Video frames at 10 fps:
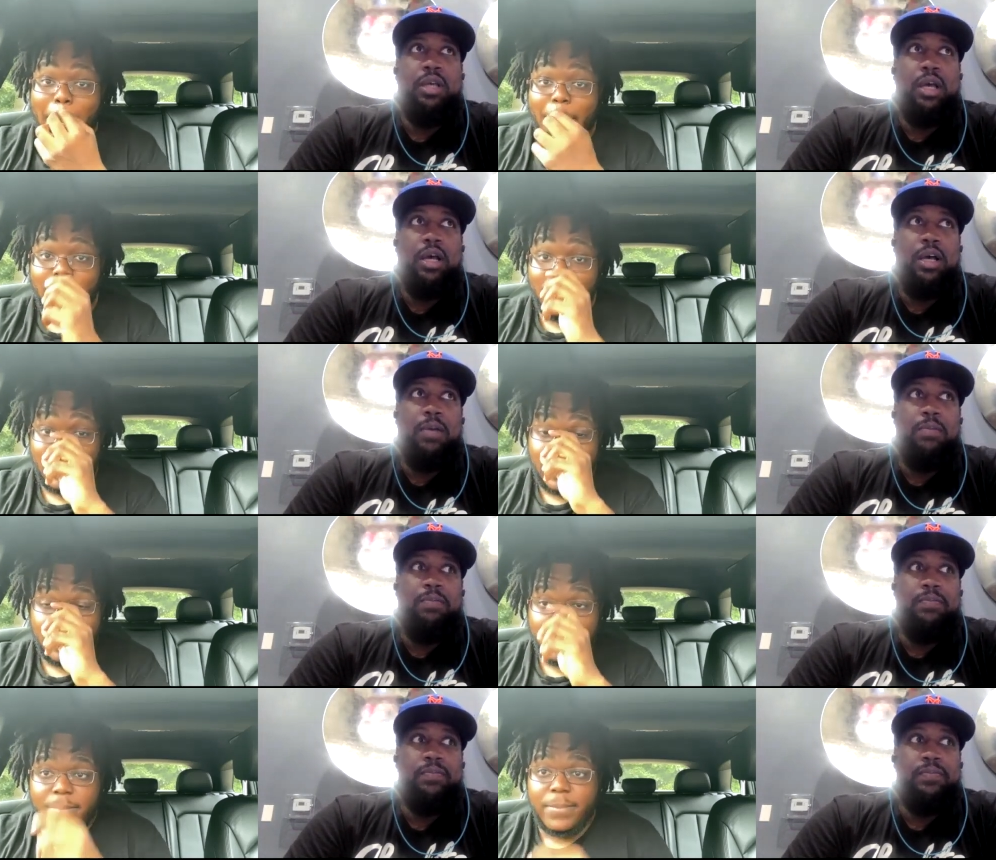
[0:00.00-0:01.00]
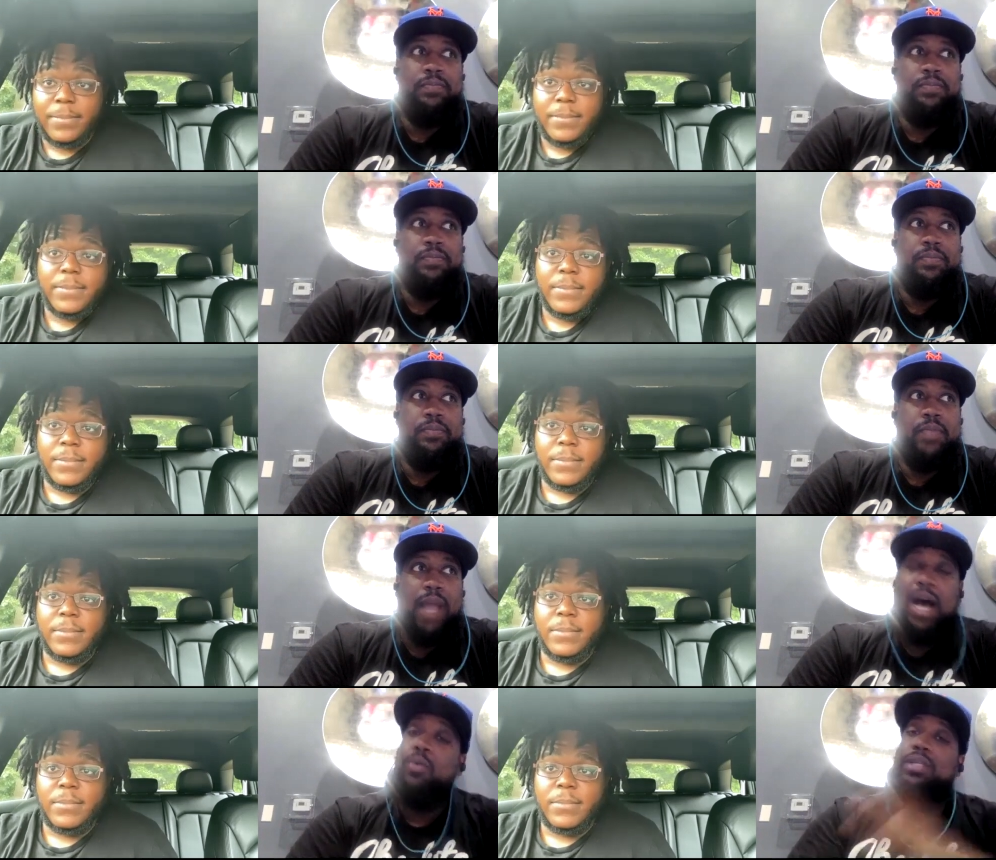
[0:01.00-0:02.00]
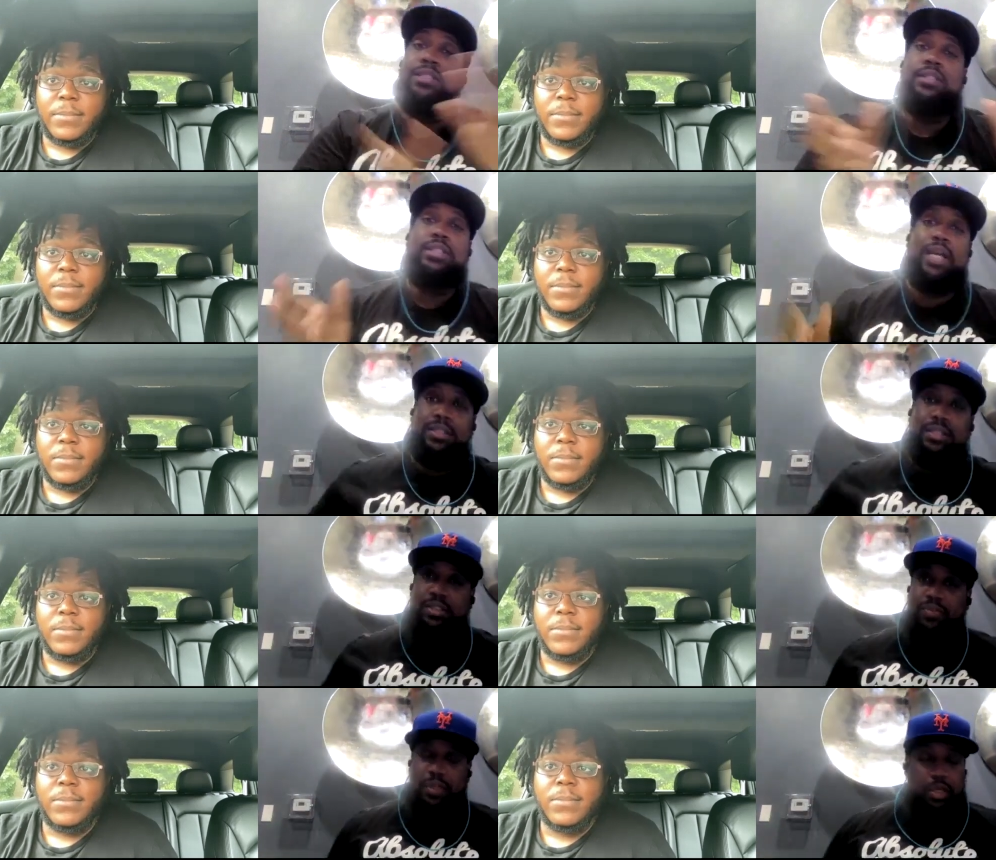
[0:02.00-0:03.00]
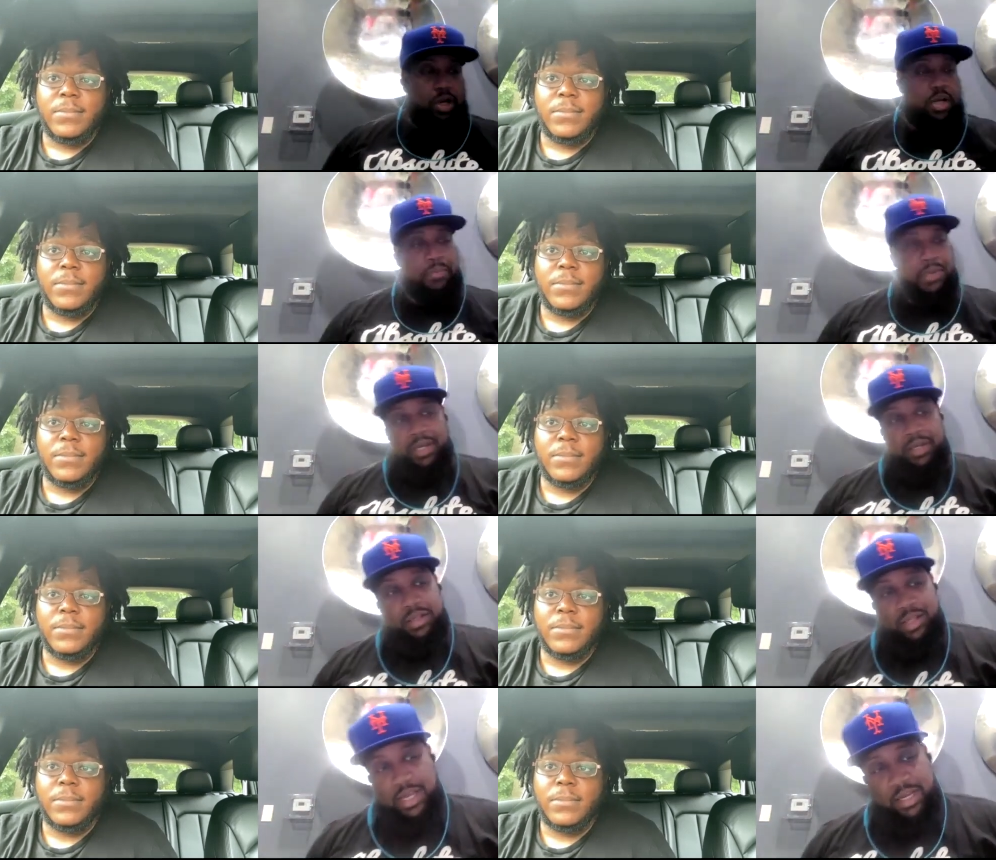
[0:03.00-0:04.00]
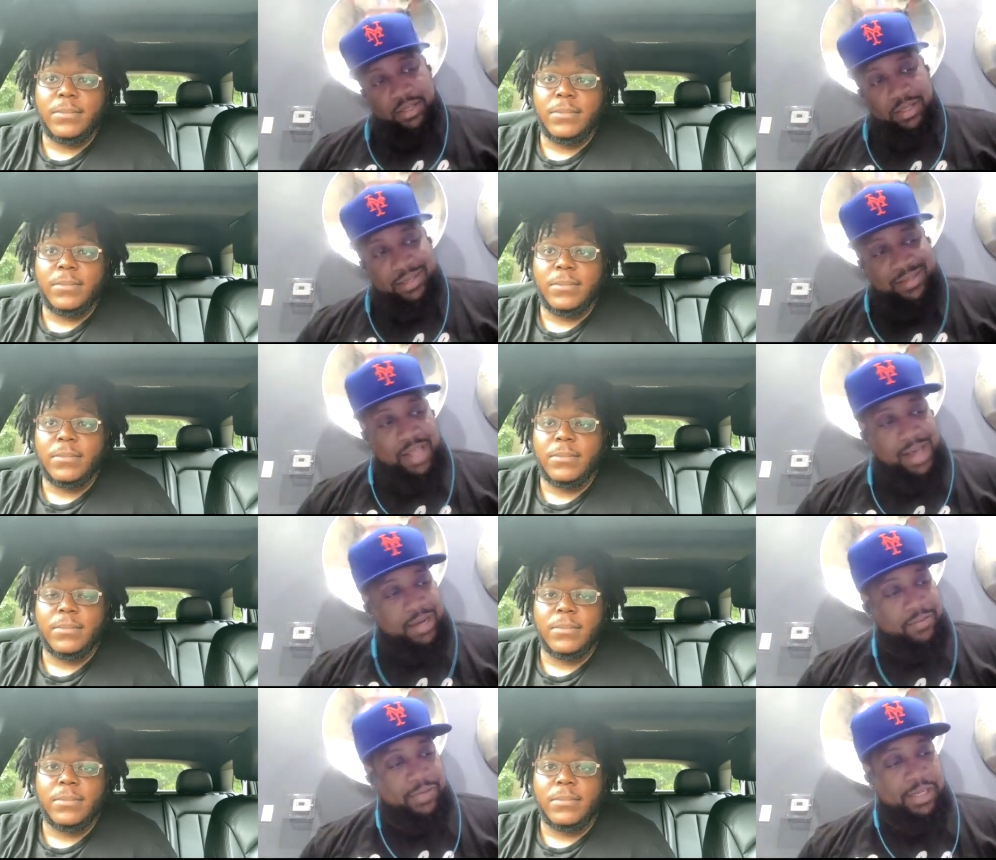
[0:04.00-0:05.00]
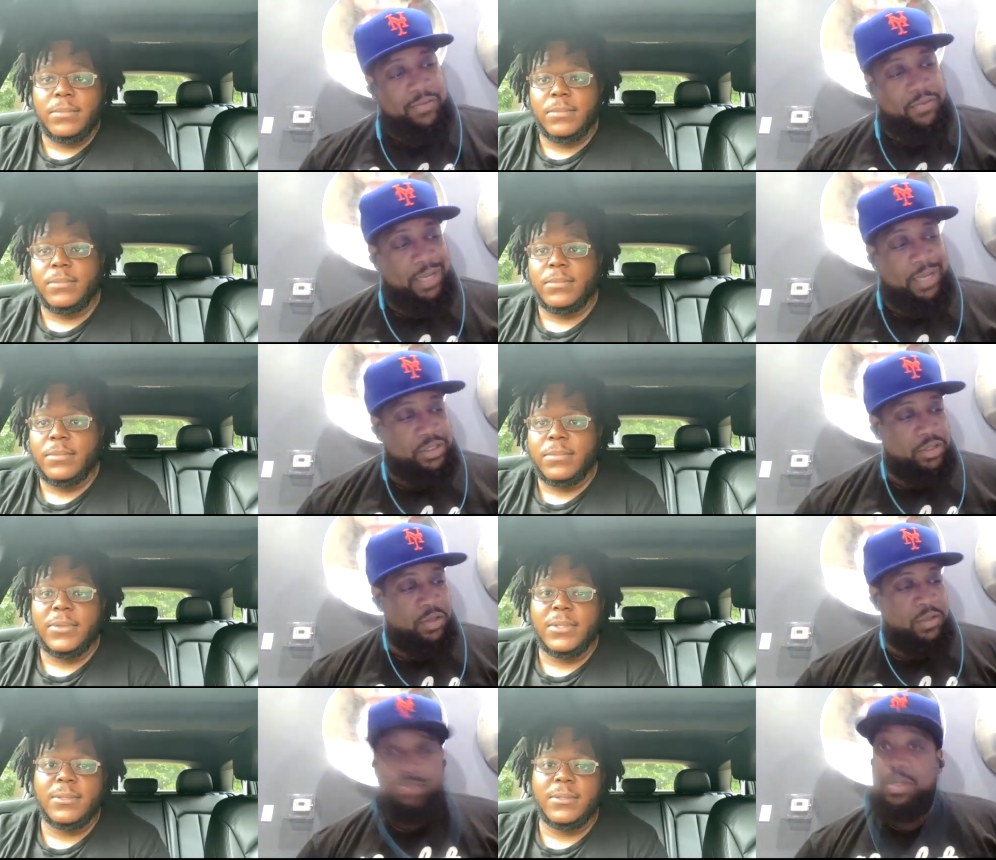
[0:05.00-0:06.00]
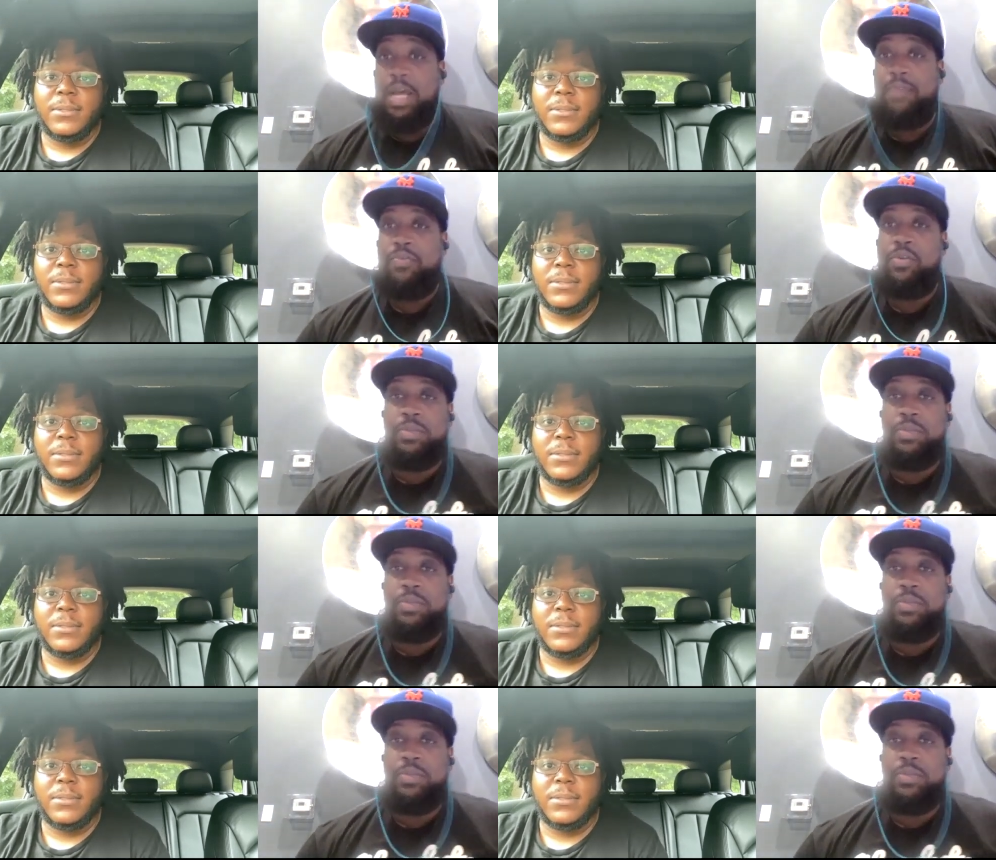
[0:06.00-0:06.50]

Speaker 1: Mm-hmm. Um I would suggest this for y'all, man. Like there's a lot of free information on this platform,